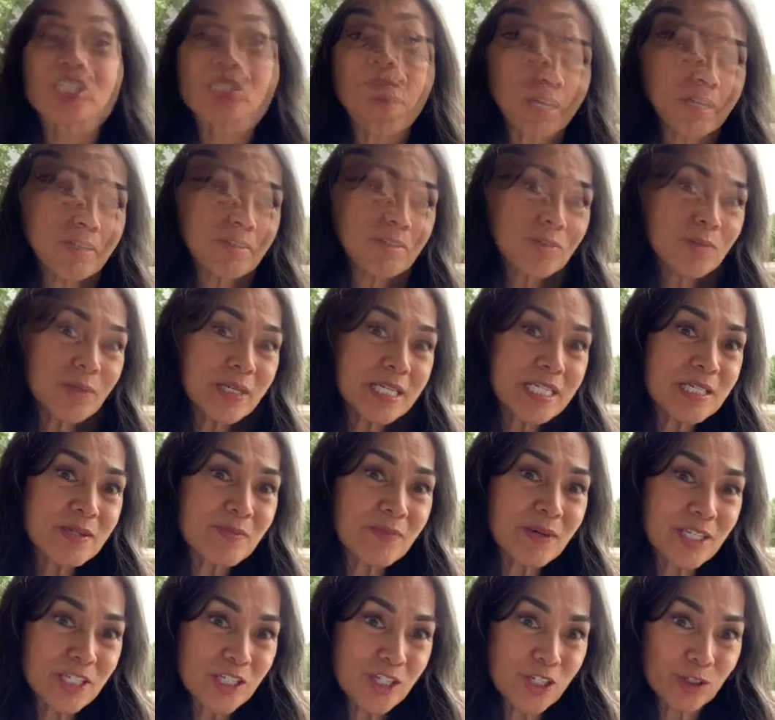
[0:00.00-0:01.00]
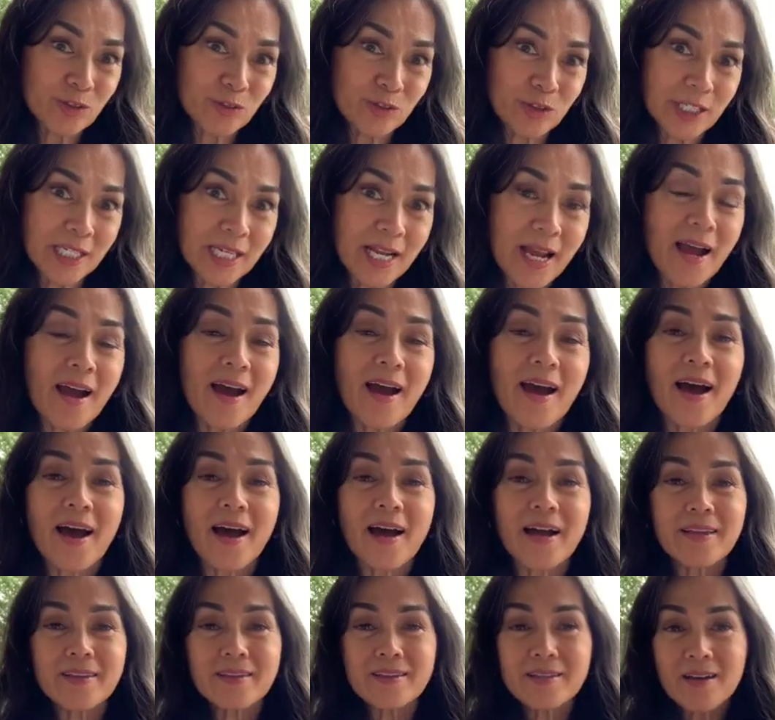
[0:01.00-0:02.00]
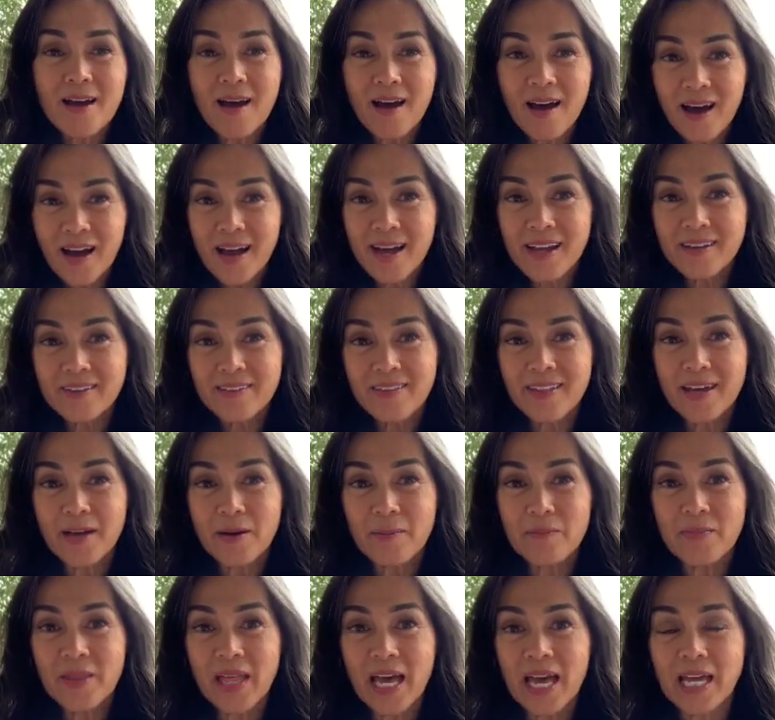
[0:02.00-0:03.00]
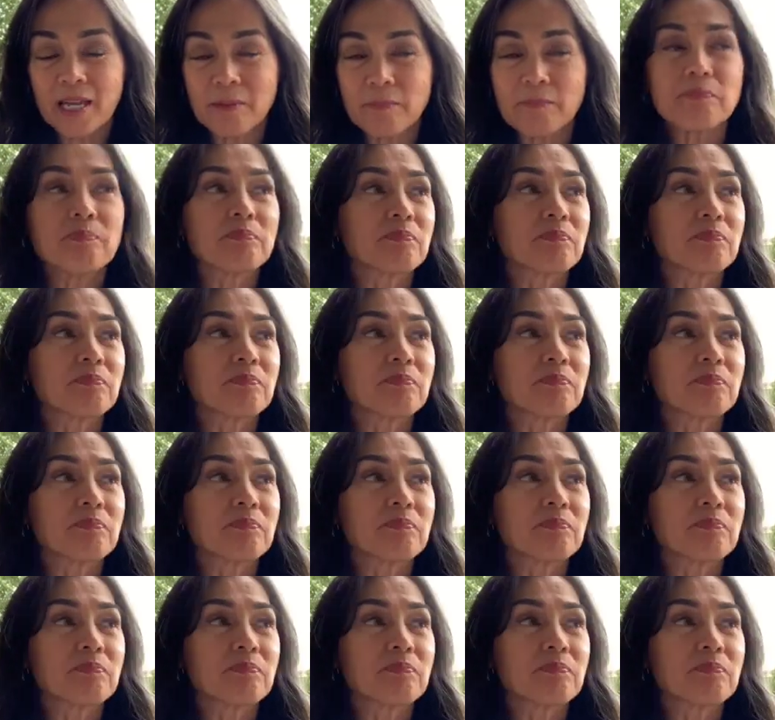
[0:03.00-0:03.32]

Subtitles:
When I was raising my children, I taught them that